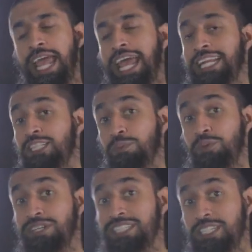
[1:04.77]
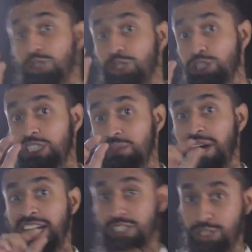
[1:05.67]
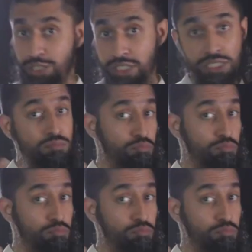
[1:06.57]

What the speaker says: and it's printed juz by juz.